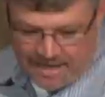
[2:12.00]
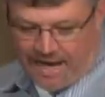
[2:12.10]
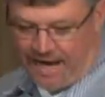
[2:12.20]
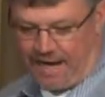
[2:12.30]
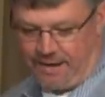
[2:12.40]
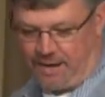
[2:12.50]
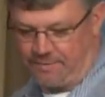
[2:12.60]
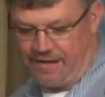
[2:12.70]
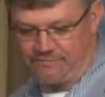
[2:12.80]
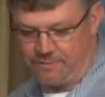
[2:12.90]
I, I
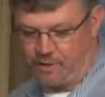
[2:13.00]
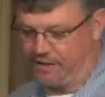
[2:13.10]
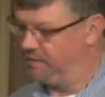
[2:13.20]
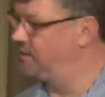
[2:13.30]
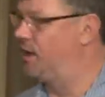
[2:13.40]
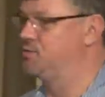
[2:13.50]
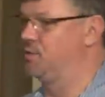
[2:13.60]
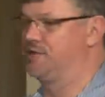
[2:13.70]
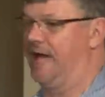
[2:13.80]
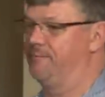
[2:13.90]
mean, everybody knows
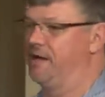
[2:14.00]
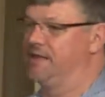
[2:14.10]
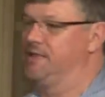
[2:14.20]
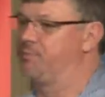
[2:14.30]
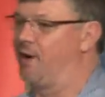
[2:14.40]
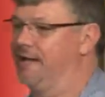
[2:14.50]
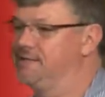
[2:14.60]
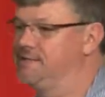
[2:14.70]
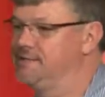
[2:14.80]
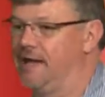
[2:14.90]
what's happening in the
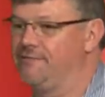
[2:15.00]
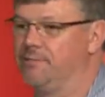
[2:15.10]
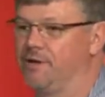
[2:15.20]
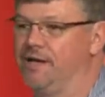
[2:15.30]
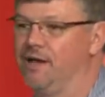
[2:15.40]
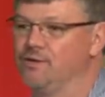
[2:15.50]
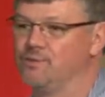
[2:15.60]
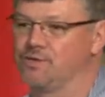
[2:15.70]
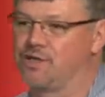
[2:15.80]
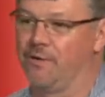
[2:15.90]
press. Everybody knows
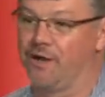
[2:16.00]
what's going